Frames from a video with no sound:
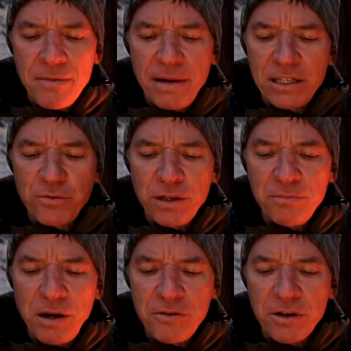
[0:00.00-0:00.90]
My
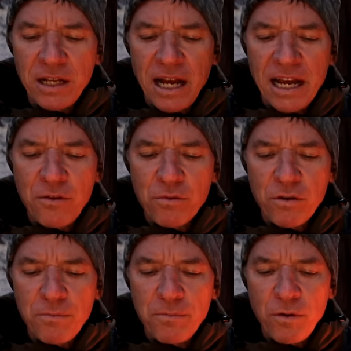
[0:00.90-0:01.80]
twin brother and I
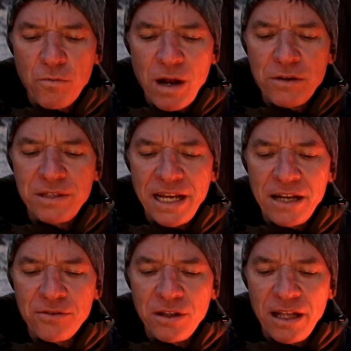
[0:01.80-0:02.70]
were around
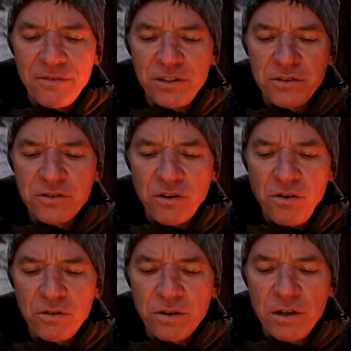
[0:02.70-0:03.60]
10 or 11 years
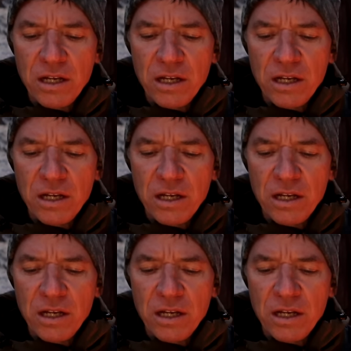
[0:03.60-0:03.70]
old,